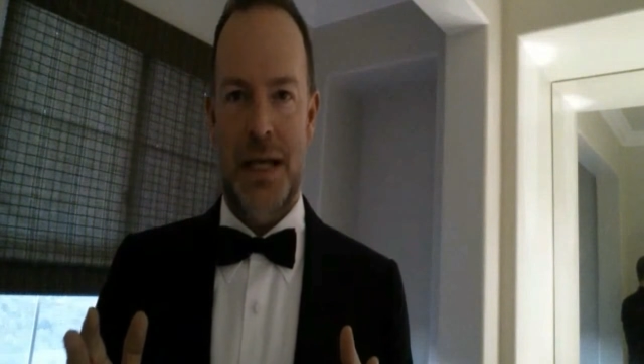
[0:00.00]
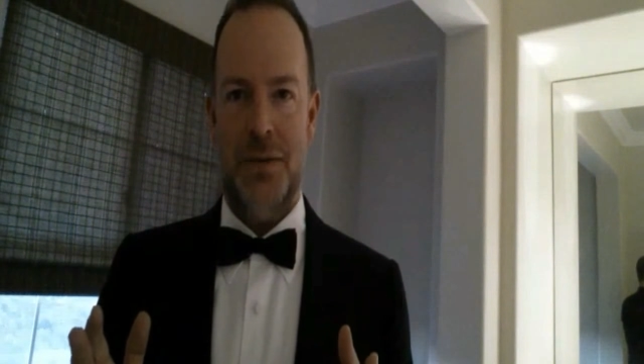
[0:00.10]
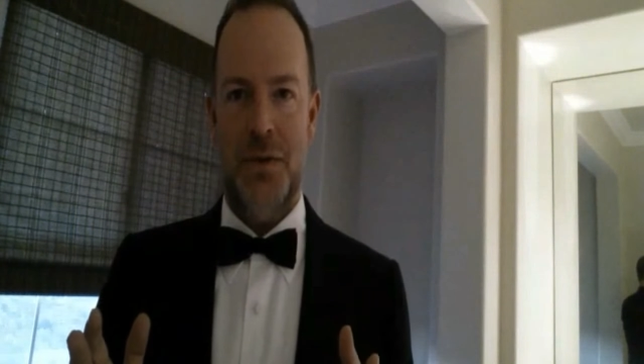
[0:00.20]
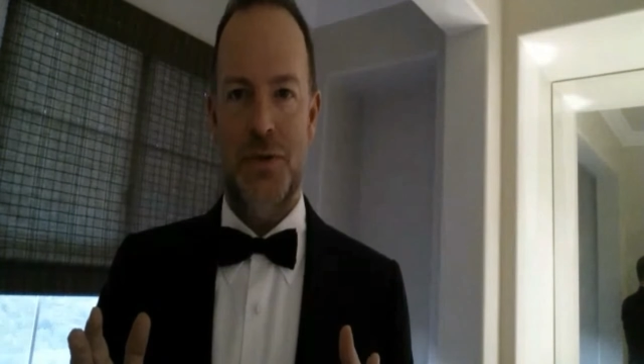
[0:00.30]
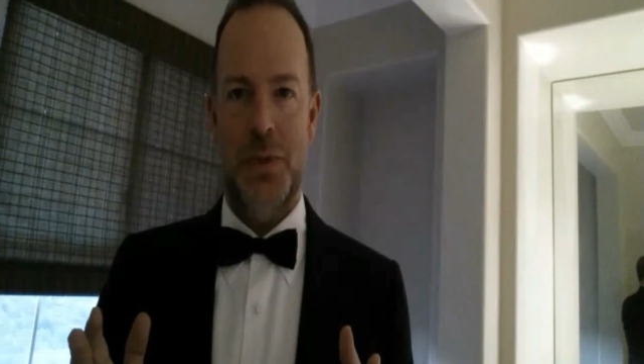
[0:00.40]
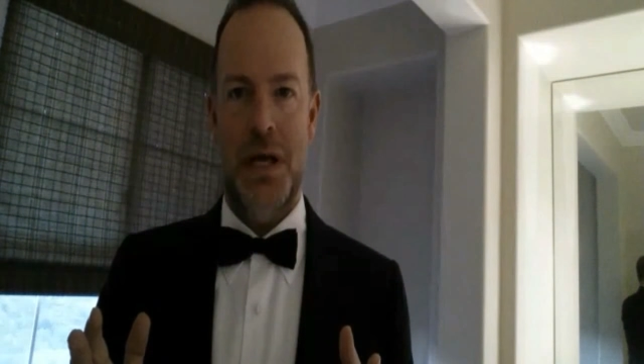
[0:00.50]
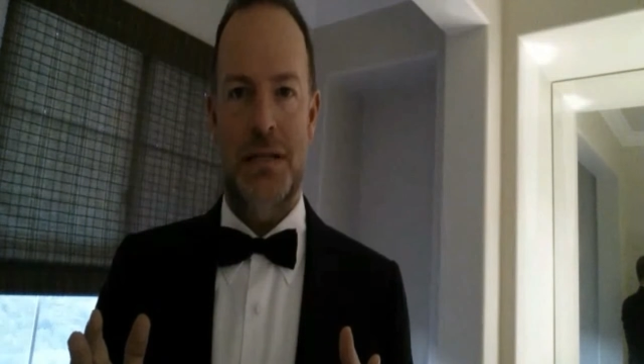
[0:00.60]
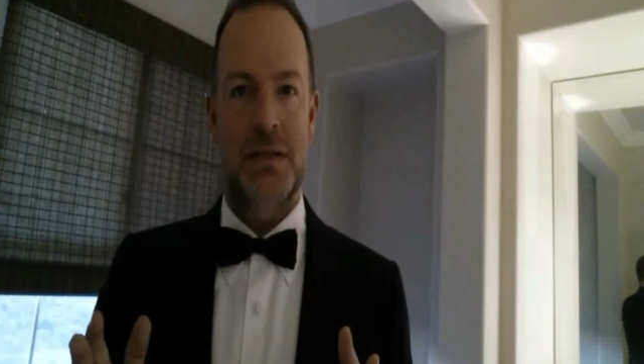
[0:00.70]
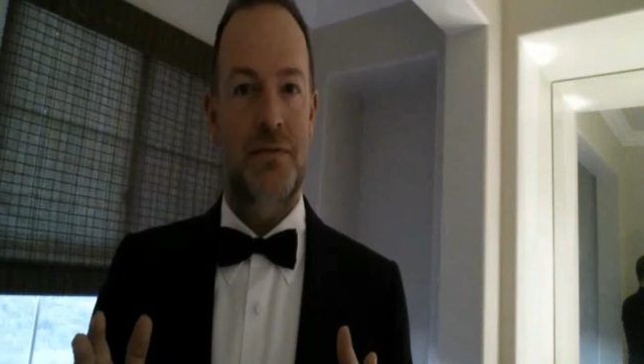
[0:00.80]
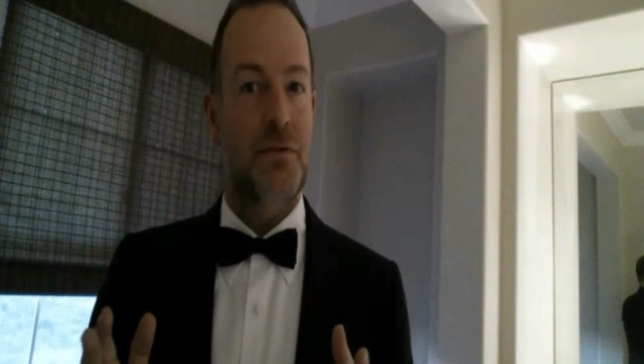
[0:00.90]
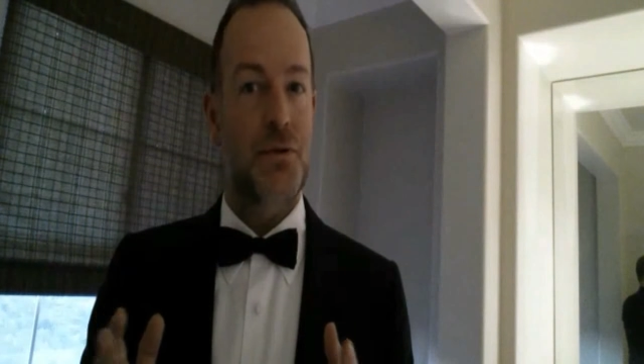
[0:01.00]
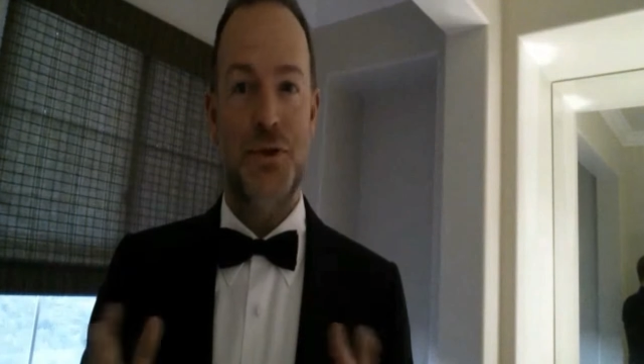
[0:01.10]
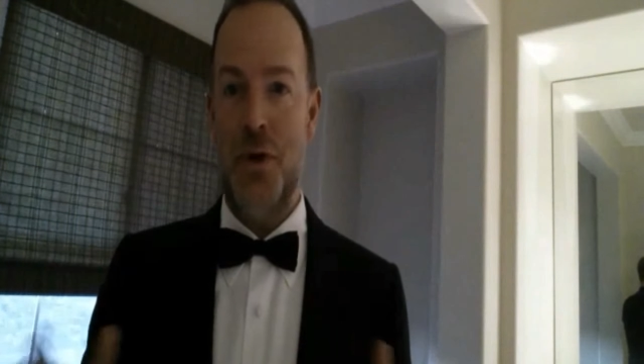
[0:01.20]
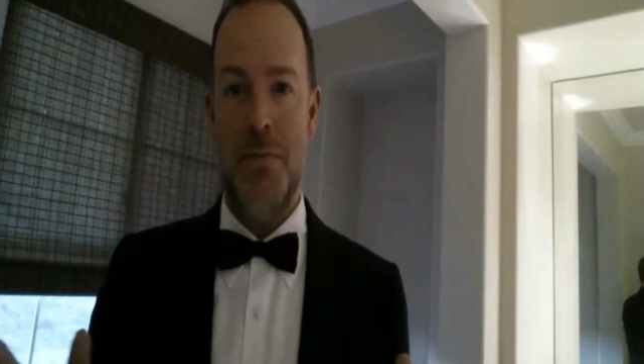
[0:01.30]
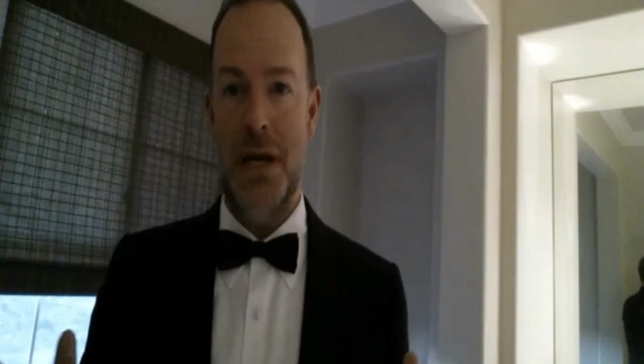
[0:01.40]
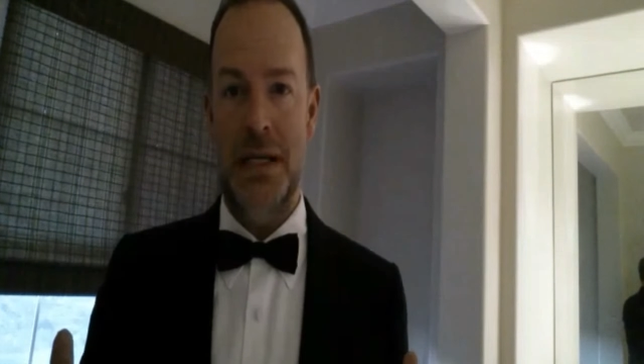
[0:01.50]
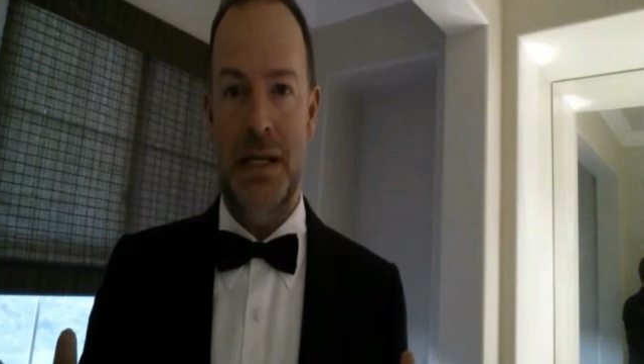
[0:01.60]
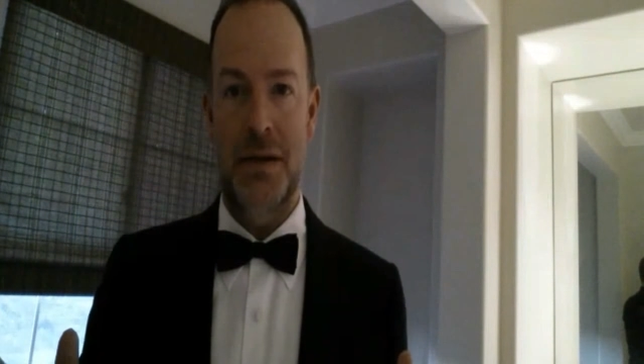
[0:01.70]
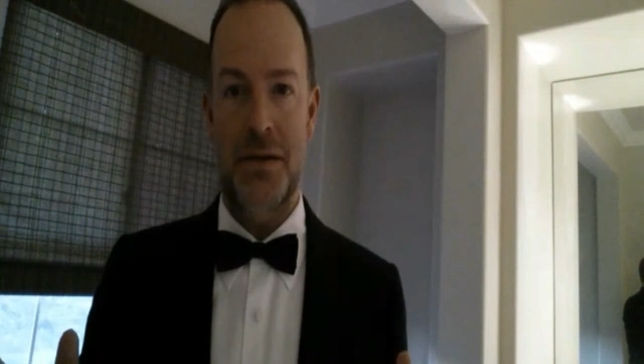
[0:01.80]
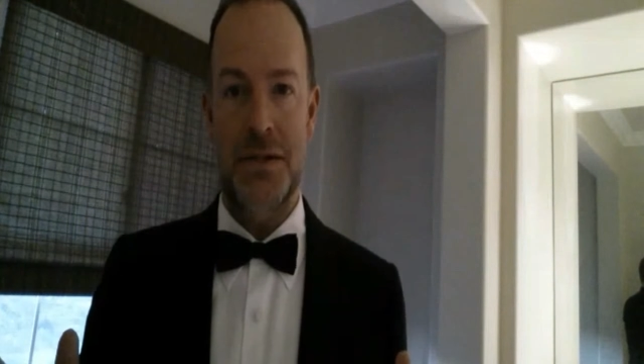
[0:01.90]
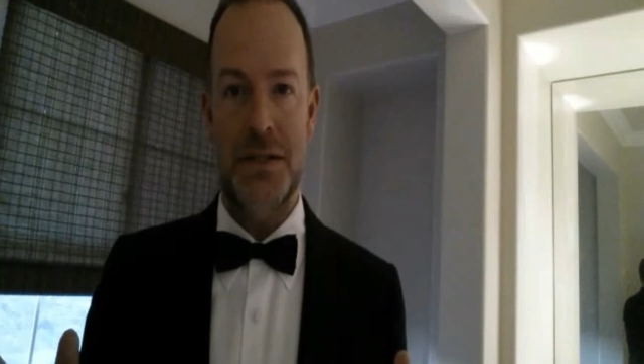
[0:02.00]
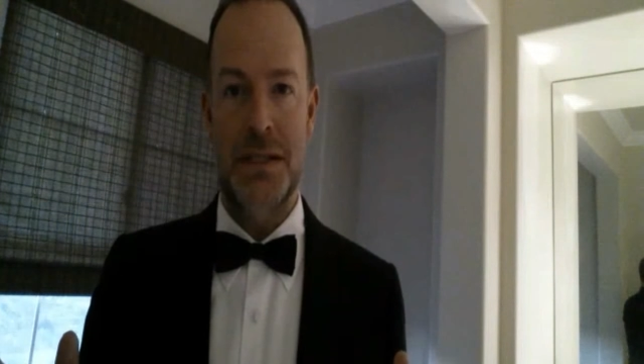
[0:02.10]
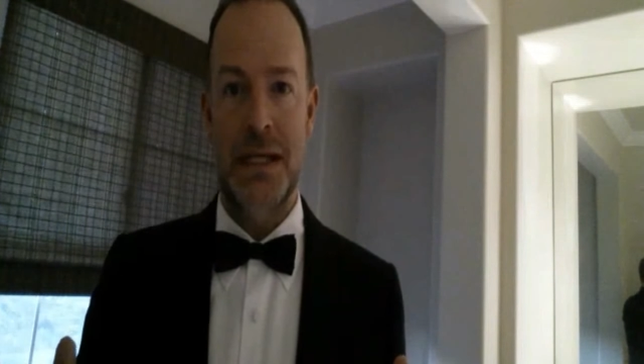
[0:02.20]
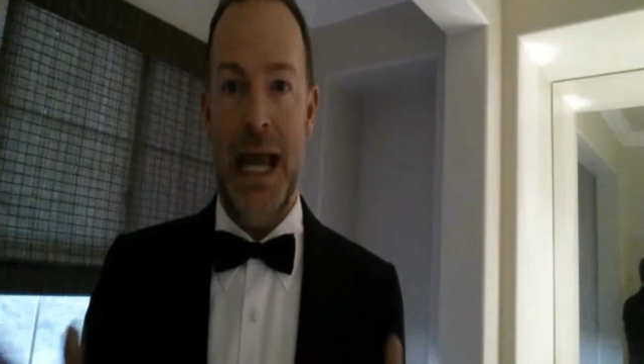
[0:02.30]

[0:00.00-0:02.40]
South Coast Plaza for so many years,